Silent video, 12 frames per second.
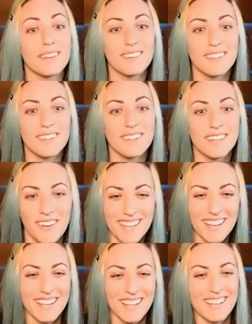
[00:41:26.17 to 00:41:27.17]
You know?
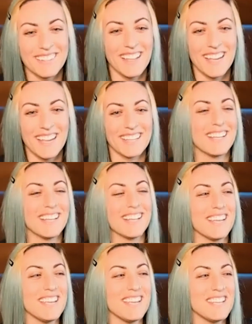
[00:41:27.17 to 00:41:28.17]
Yeah. Like
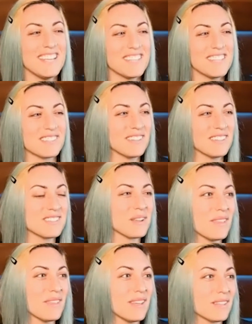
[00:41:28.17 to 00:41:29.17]
there's some
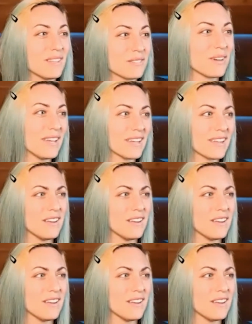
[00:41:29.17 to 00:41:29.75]
things where I'm like,